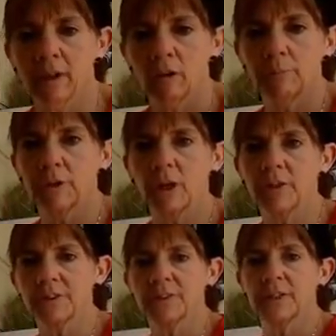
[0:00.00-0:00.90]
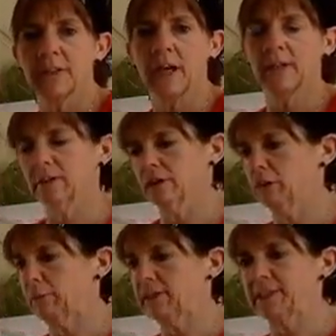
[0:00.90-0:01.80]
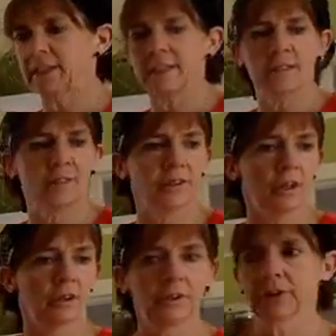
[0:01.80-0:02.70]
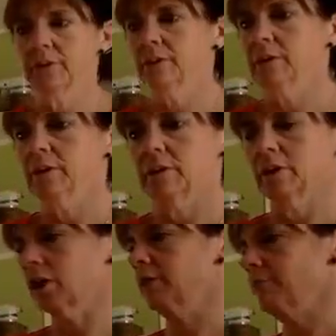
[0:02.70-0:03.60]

hope you got to see that. A little bit of seasoned salt. Or,